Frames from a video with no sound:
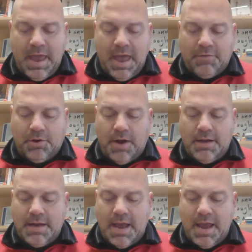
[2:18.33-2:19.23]
Have a
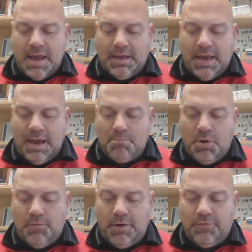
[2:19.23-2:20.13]
great day and keep
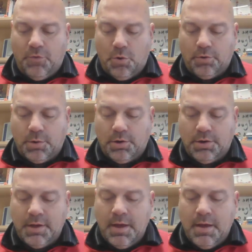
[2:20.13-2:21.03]
moving forward.